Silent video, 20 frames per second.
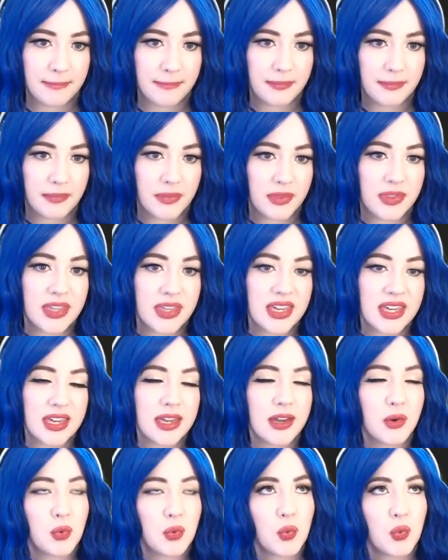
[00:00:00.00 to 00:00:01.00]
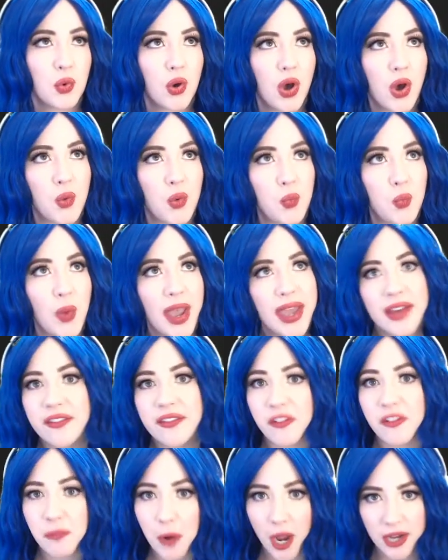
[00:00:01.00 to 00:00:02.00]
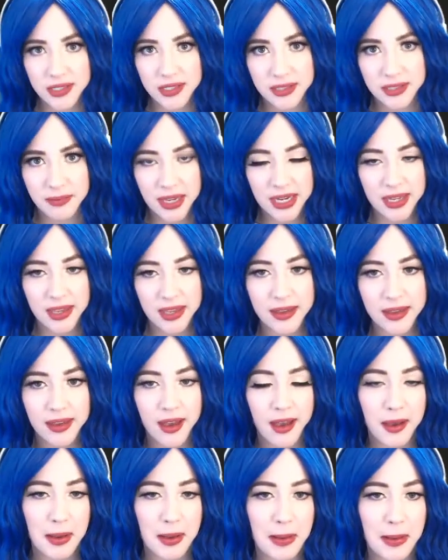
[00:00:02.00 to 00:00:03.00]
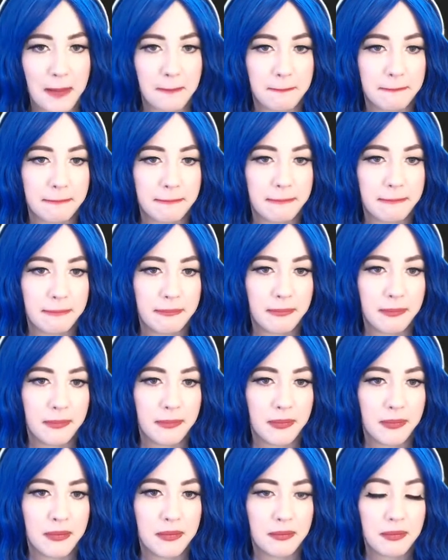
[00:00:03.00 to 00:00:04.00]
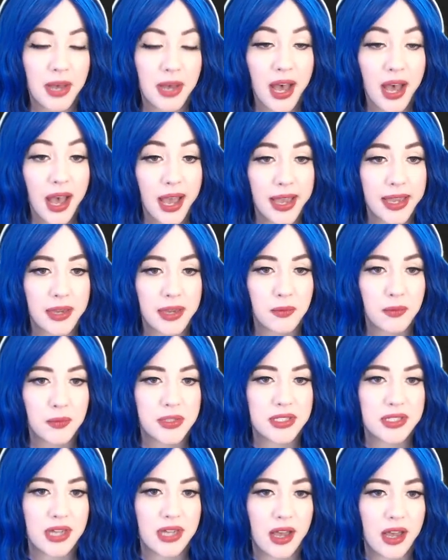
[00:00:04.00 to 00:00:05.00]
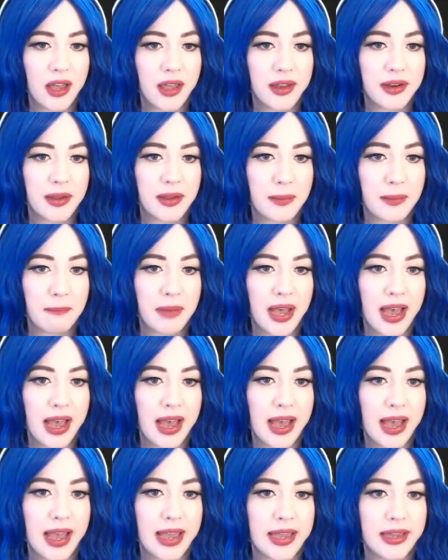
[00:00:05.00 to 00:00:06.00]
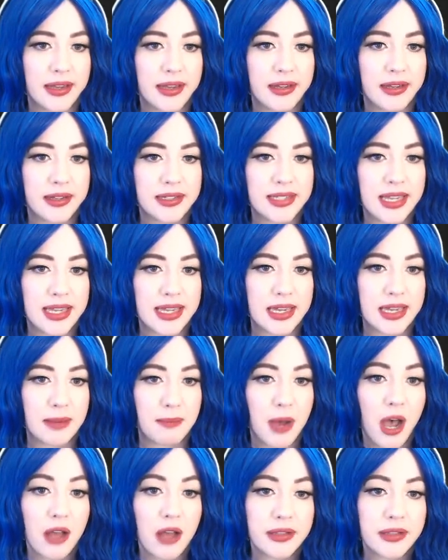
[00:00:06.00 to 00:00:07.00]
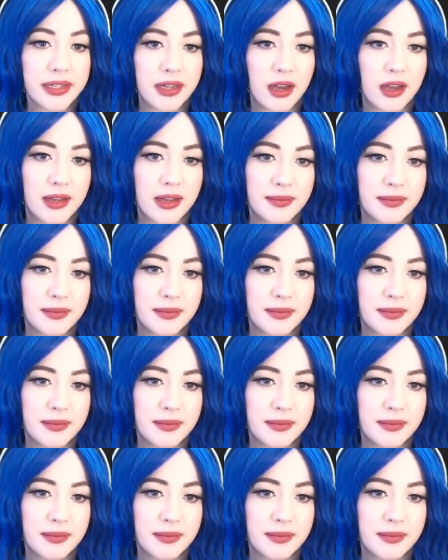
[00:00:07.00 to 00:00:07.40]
the way of approximating pi was done by taking a polygon,